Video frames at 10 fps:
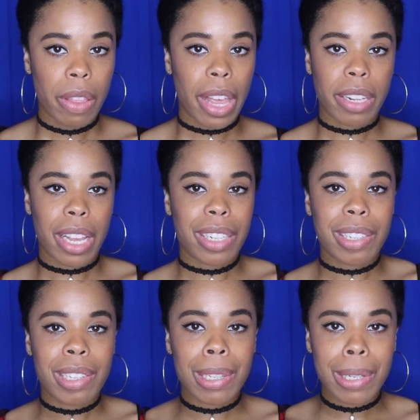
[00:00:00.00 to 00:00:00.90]
that it's
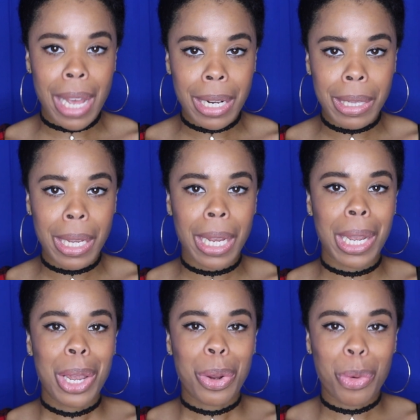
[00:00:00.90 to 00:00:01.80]
steadily